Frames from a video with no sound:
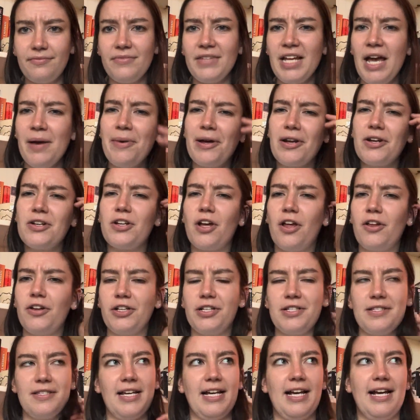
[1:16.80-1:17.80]
about $1
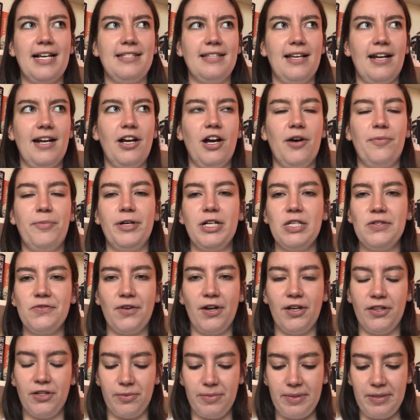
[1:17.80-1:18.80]
because, like I said, I got books for
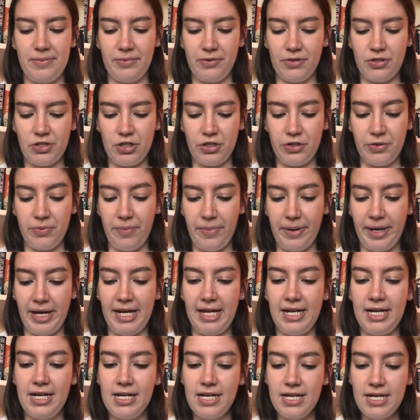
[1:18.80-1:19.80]
other people too, but
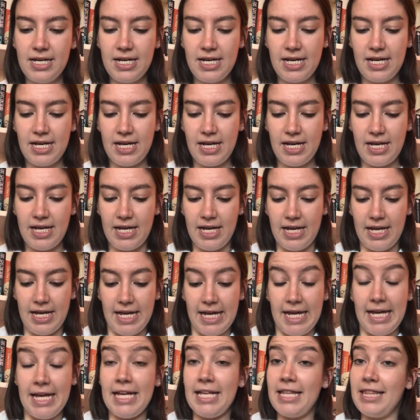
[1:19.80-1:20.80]

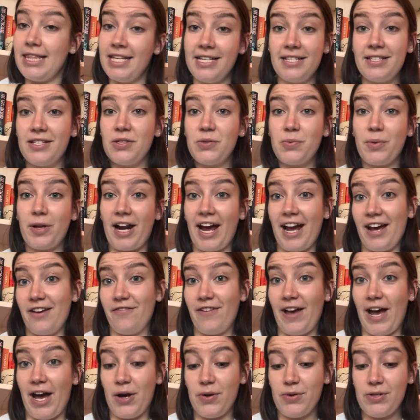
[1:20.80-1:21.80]
this is what I
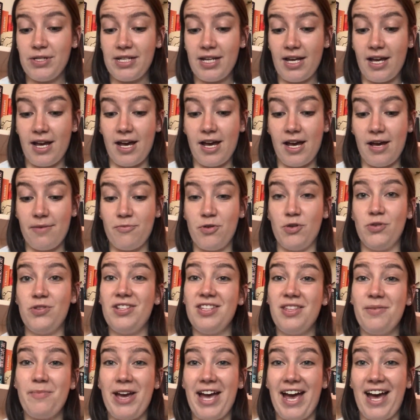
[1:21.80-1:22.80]
found. Most of
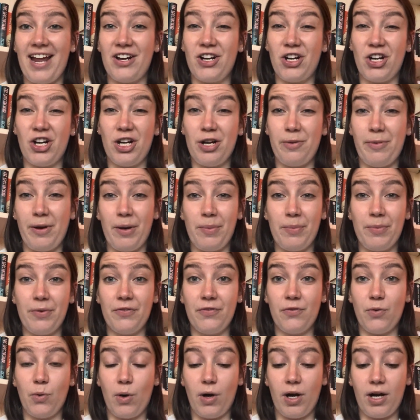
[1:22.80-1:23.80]
them I hadn't heard about
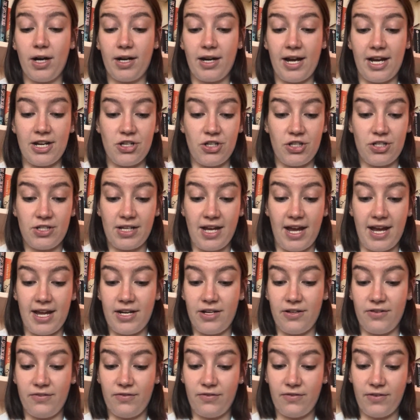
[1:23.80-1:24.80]
before. I just kind
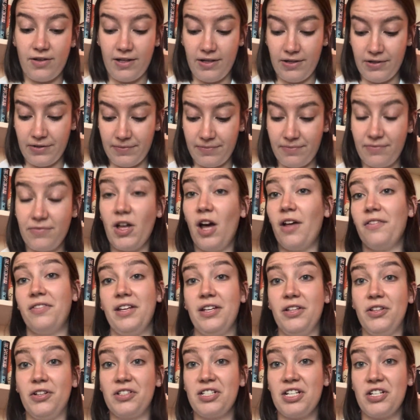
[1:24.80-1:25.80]
of thought they
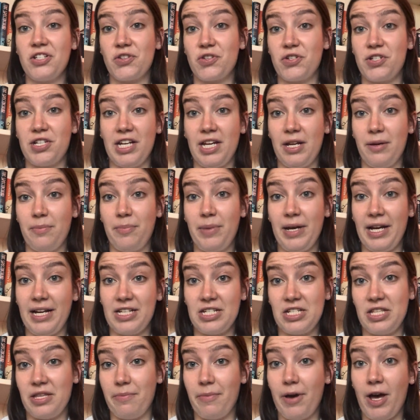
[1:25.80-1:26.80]
looked interesting and
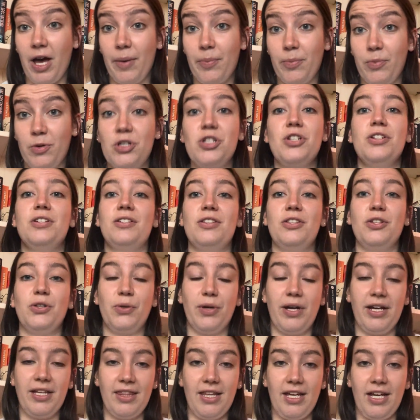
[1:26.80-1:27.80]
picked them up, which is the
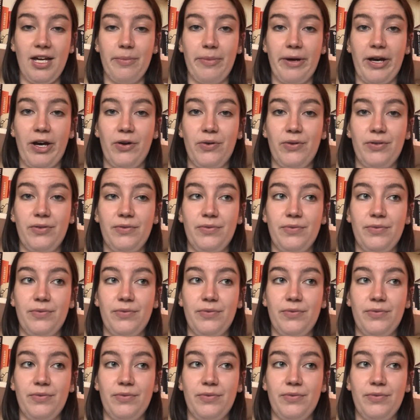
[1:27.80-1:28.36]
great thing about